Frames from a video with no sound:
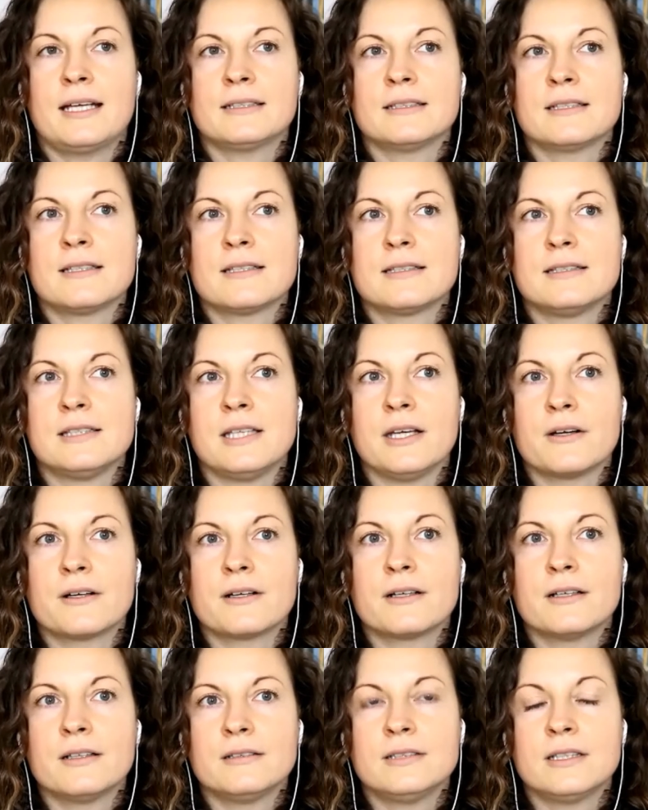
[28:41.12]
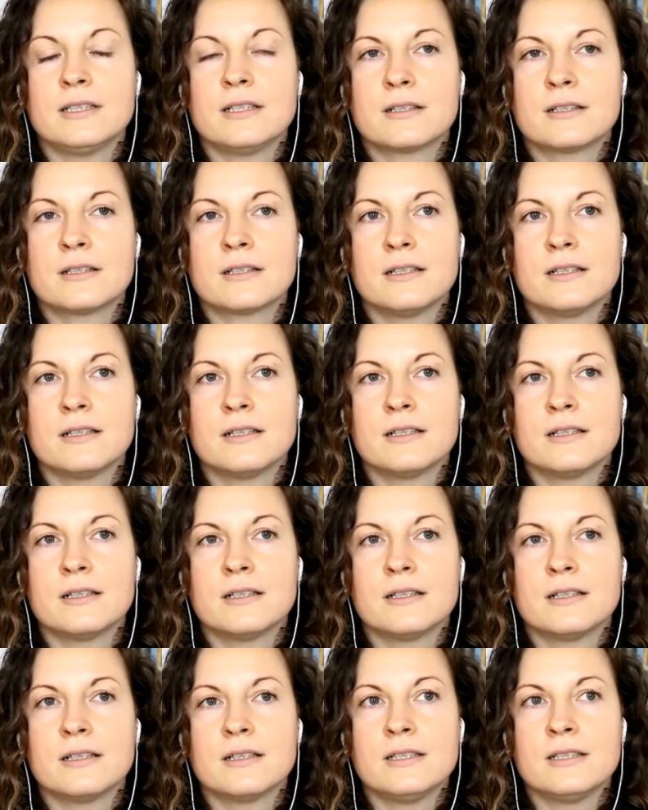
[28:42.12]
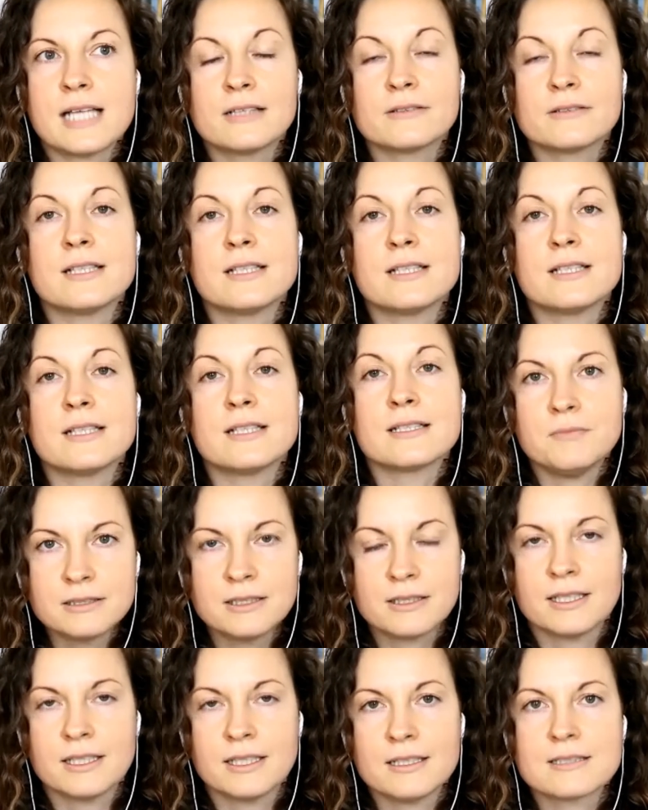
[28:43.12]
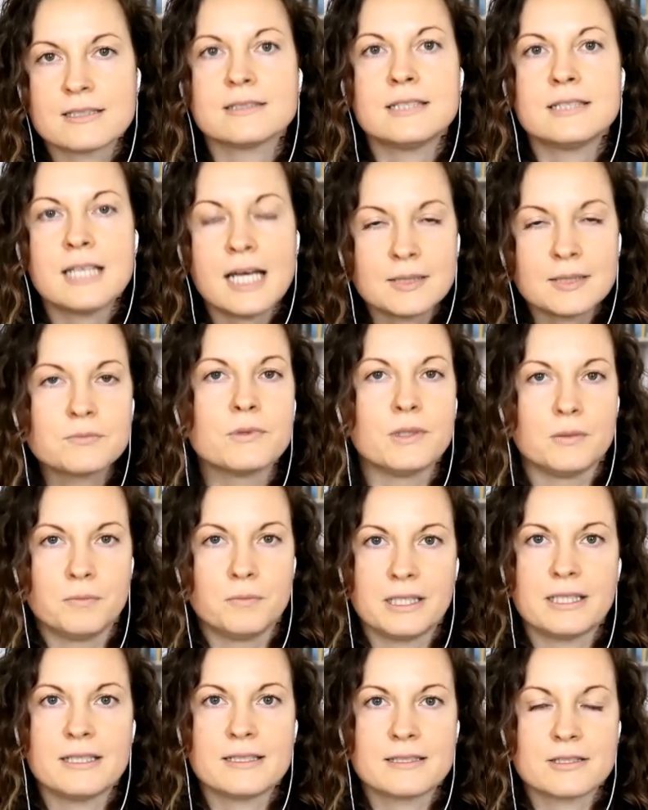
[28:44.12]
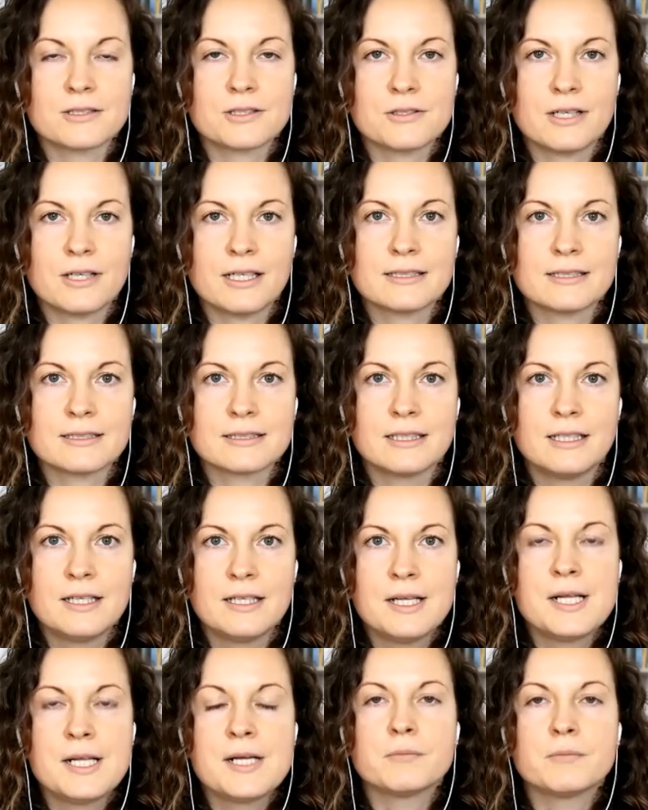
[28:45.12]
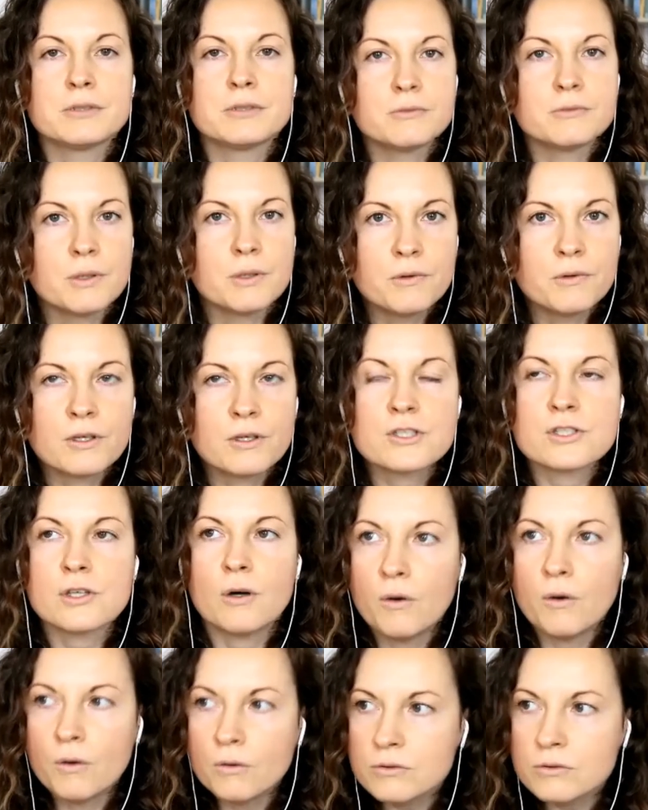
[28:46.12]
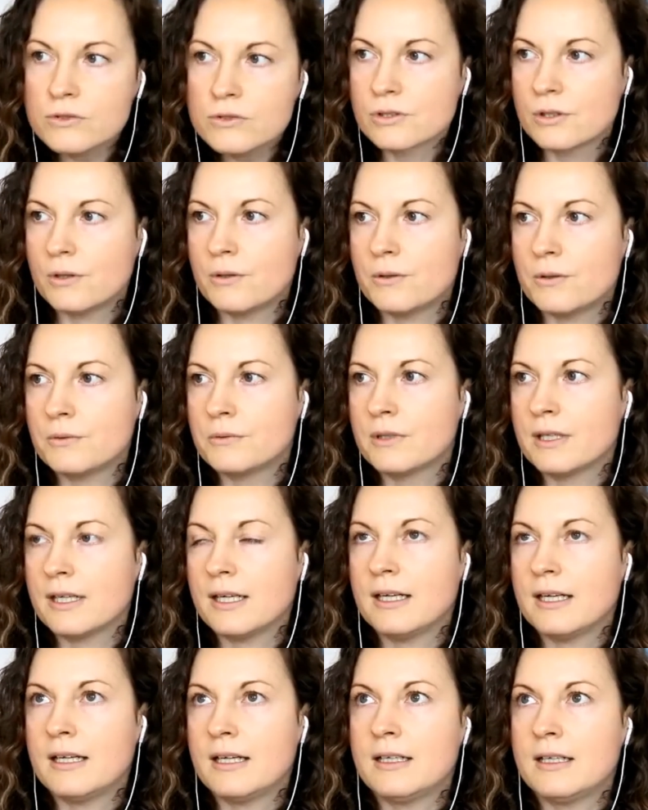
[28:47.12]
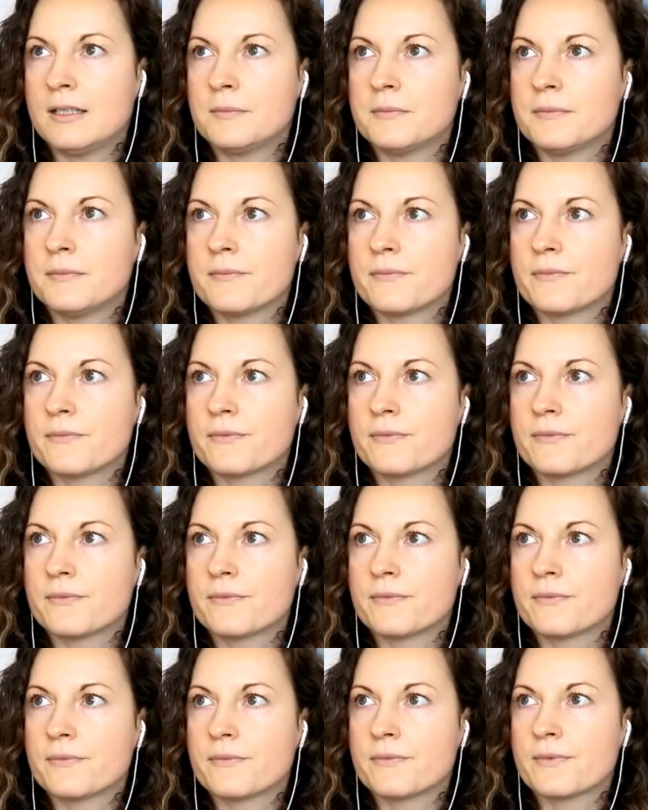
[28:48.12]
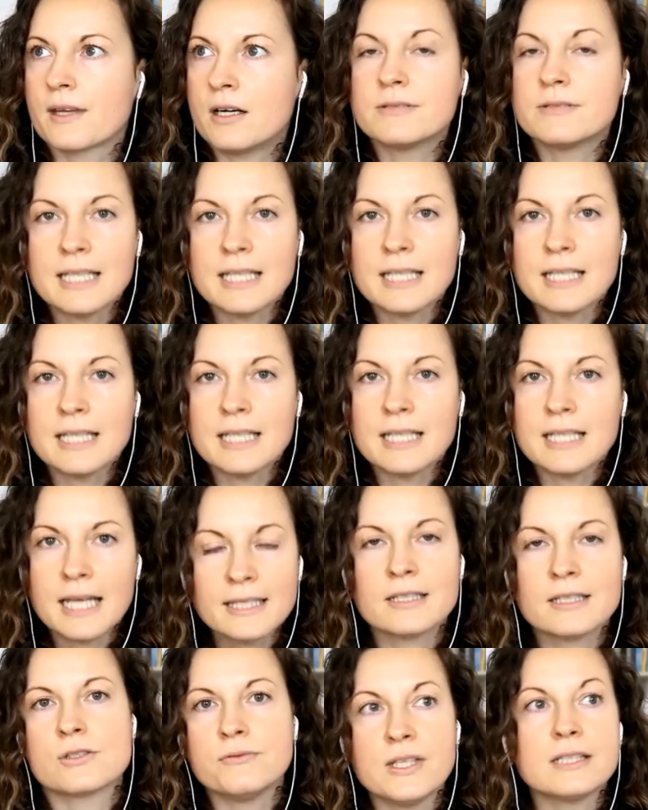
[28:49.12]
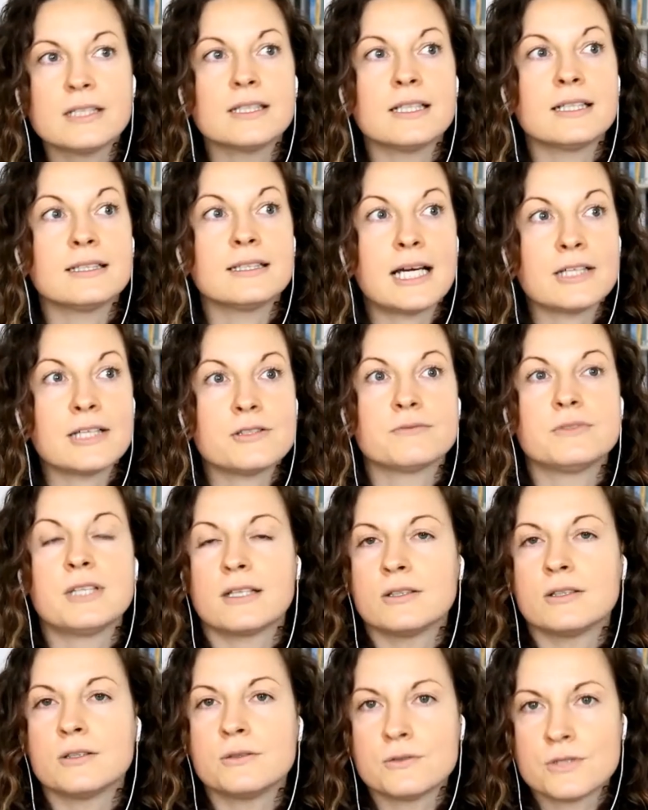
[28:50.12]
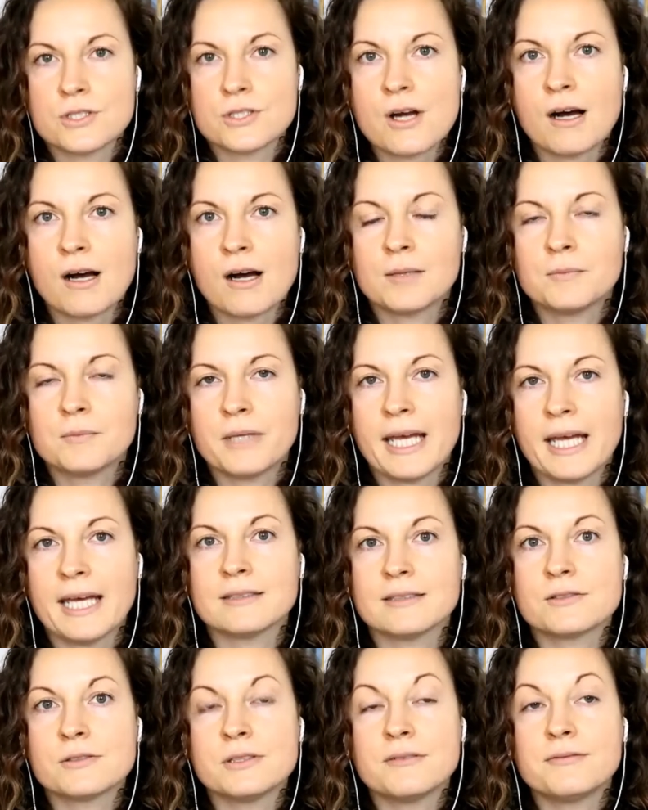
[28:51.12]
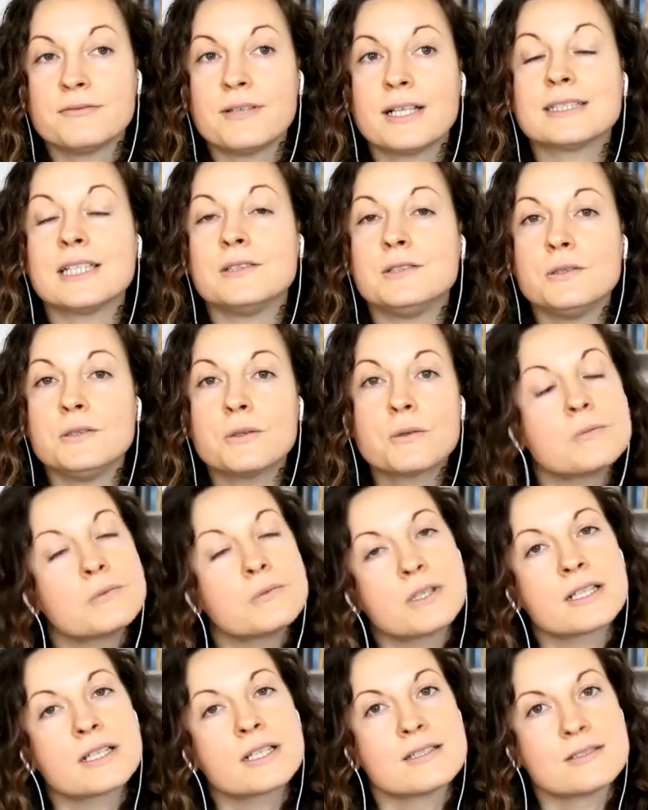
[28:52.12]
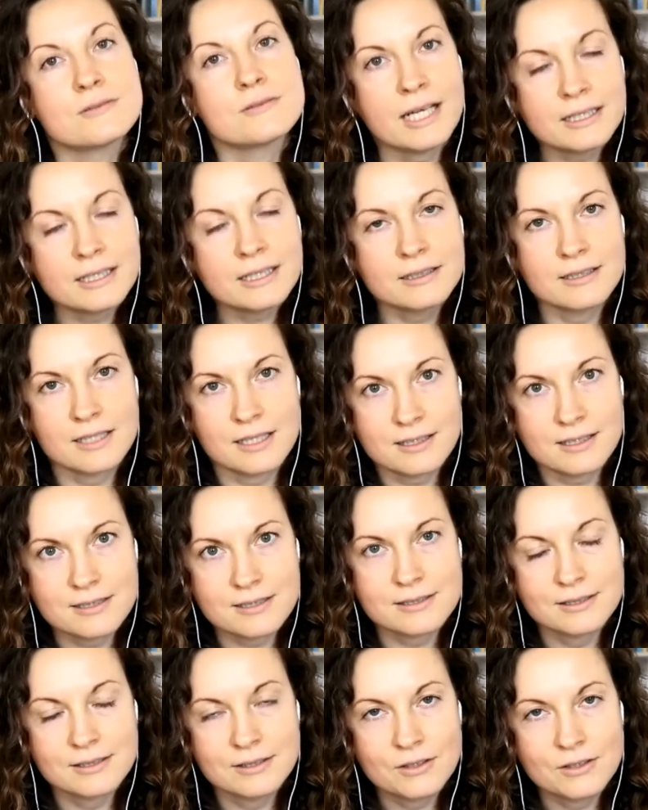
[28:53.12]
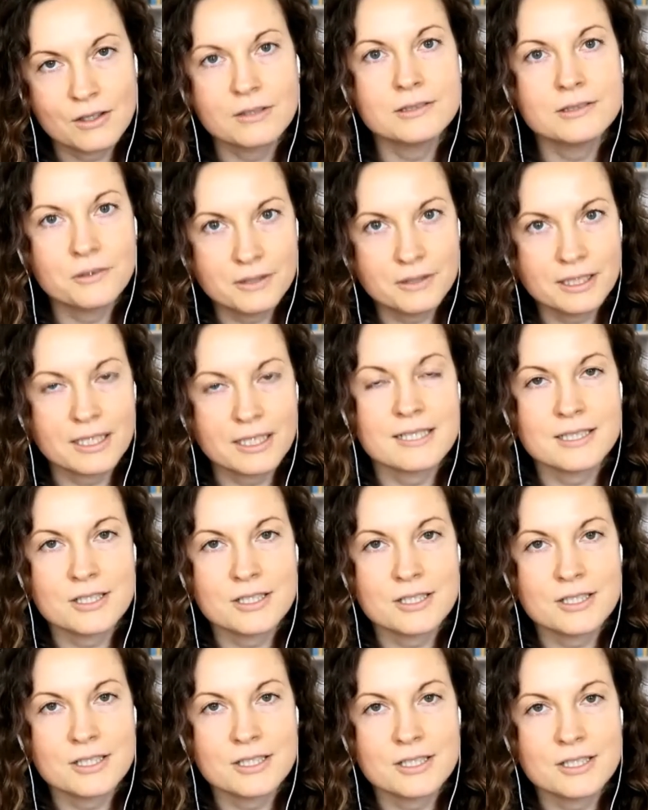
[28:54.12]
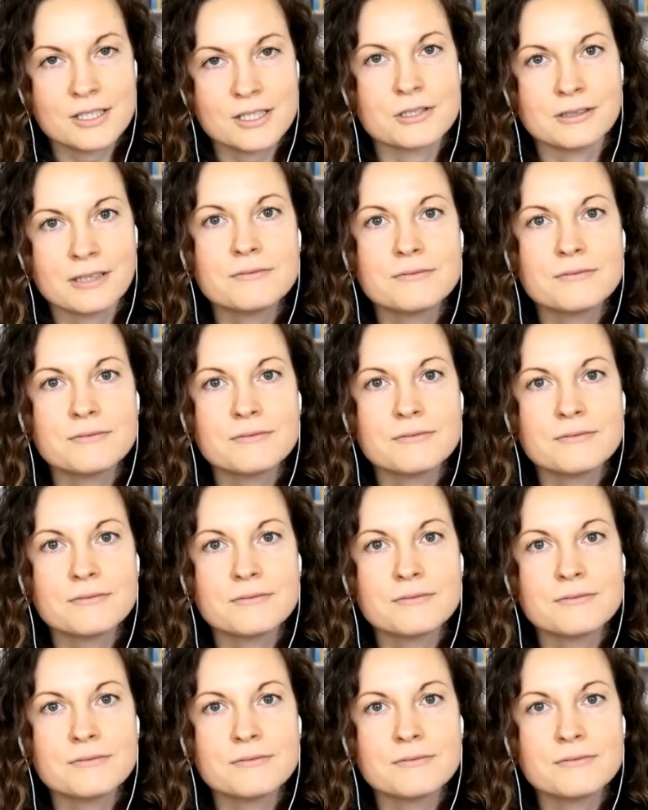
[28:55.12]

and their their their salary doesn't meet their needs that will place a stress but rewards also um, are related to feeling that you've done a good job and to the fact that your work is recognized on the organizational